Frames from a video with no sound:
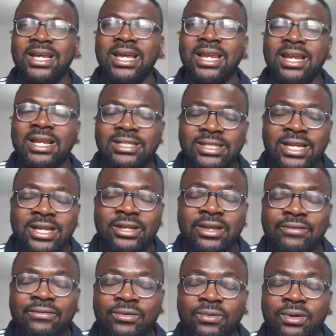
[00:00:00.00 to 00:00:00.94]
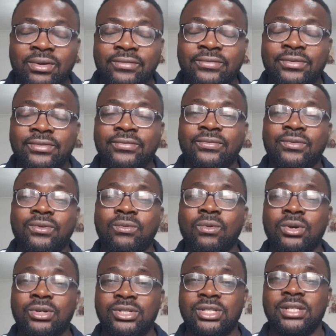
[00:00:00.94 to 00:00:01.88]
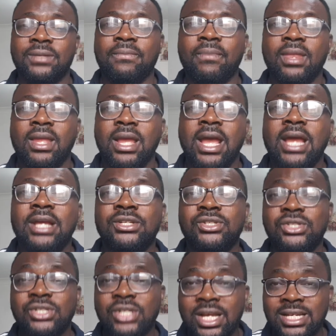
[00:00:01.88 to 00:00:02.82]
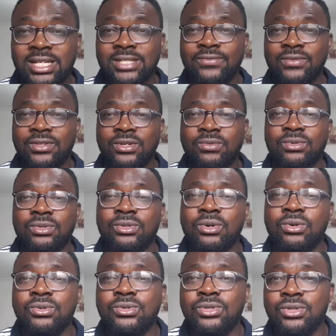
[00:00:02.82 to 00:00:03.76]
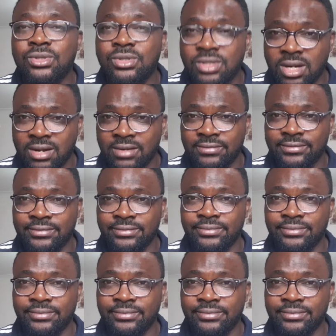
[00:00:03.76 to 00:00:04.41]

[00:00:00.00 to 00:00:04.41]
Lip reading: And I thank every one of you for watching. And share this video with those you love.